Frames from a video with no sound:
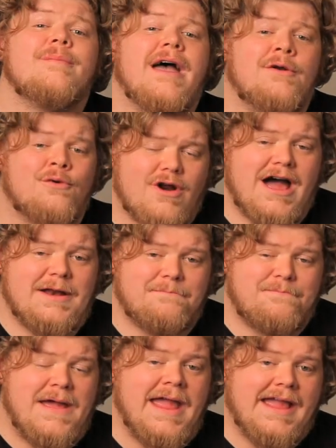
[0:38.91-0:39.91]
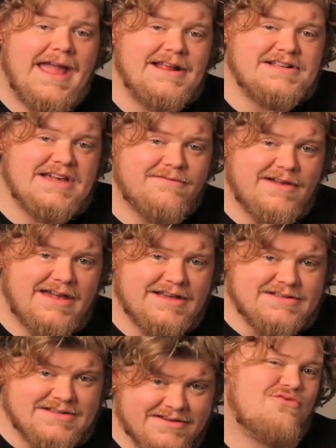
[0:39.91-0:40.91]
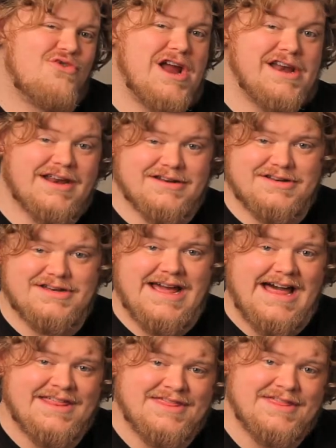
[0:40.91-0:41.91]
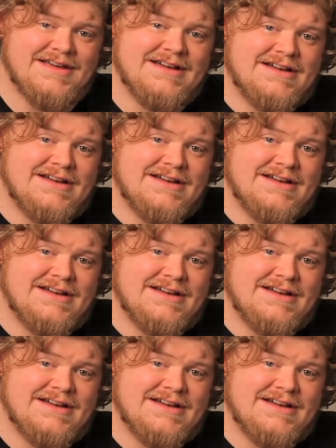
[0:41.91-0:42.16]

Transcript: men ride pink ATVs, raining death